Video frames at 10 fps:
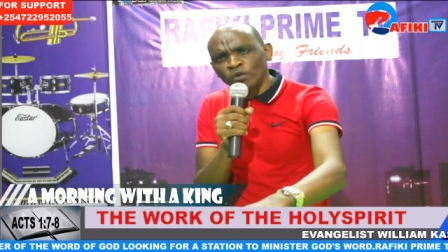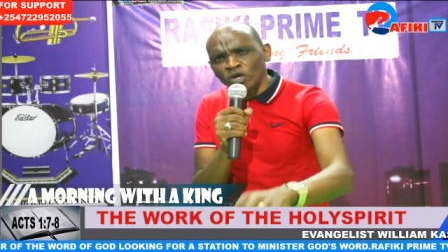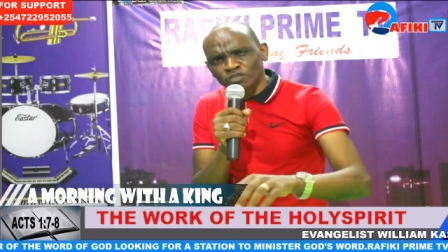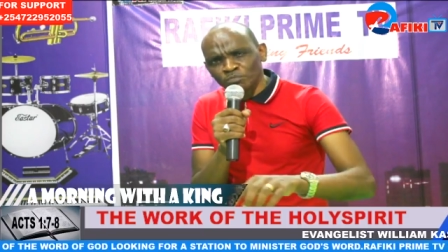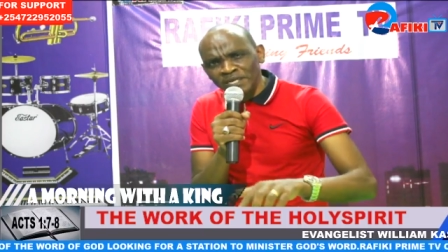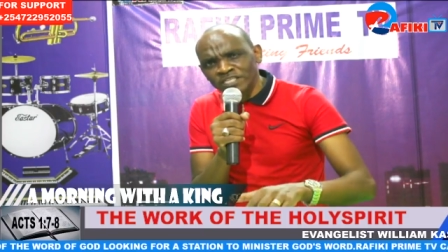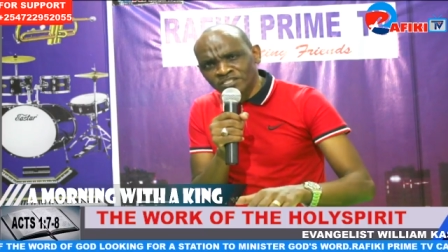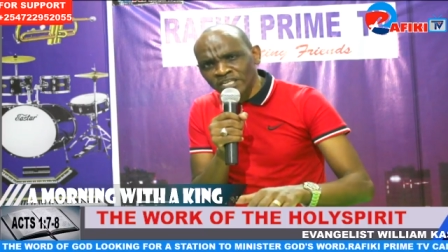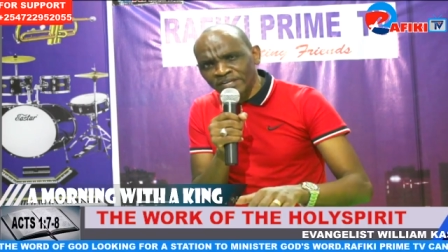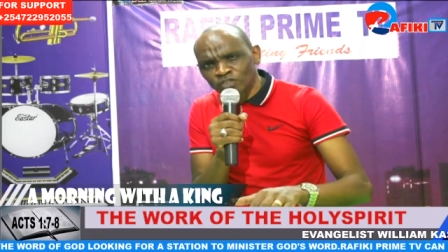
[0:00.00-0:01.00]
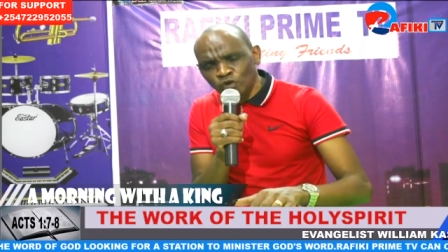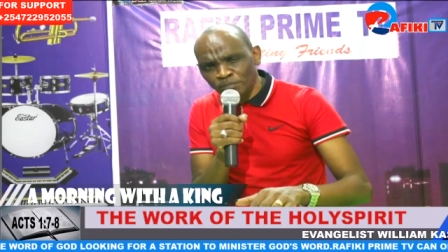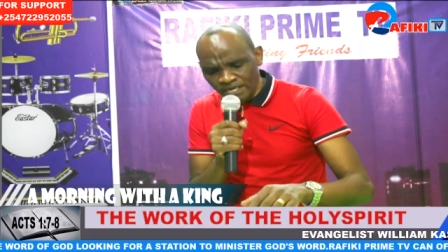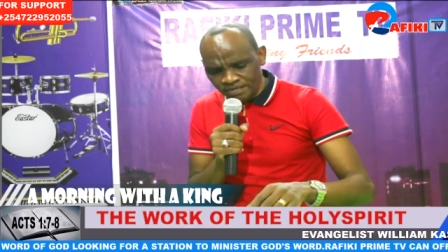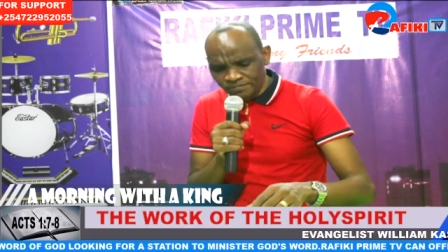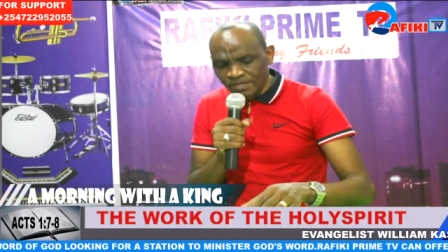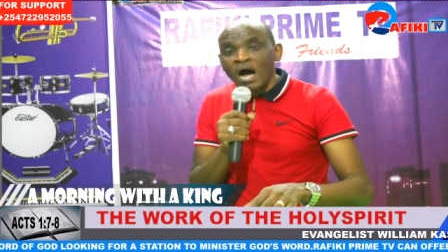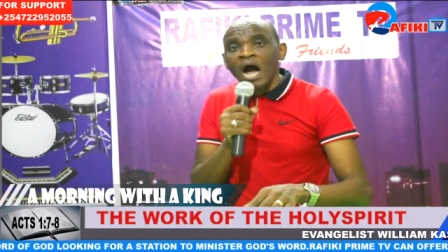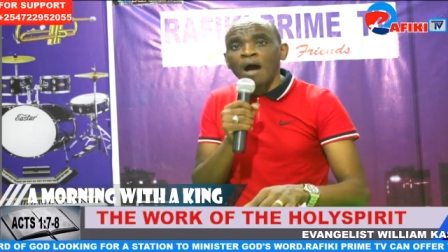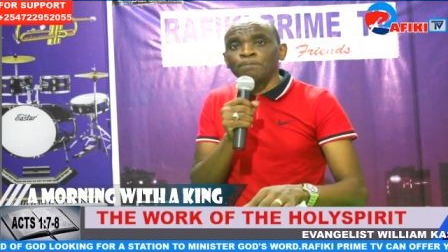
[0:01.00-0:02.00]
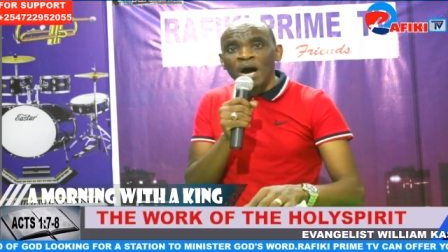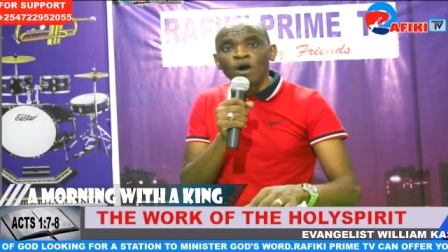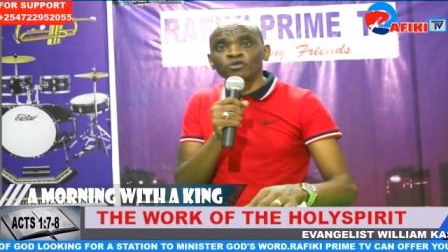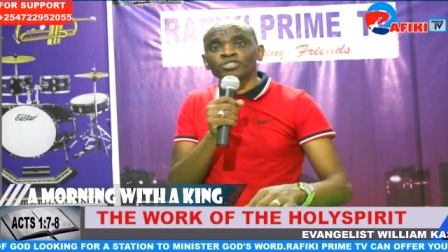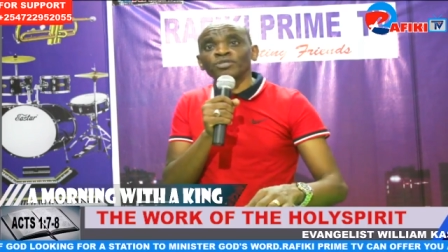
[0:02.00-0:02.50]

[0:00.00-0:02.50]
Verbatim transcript: ministering to me about